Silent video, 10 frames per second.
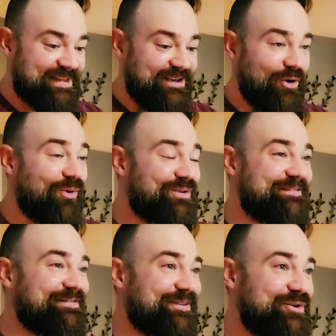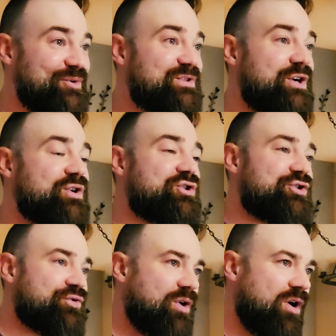colds and flus
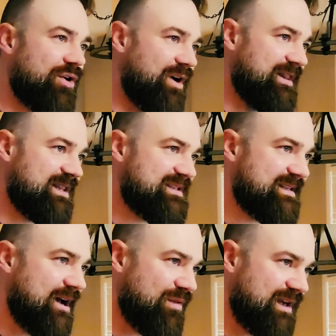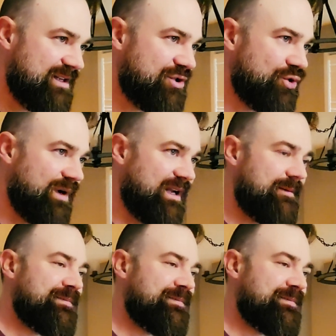stronger, and this is how they do it.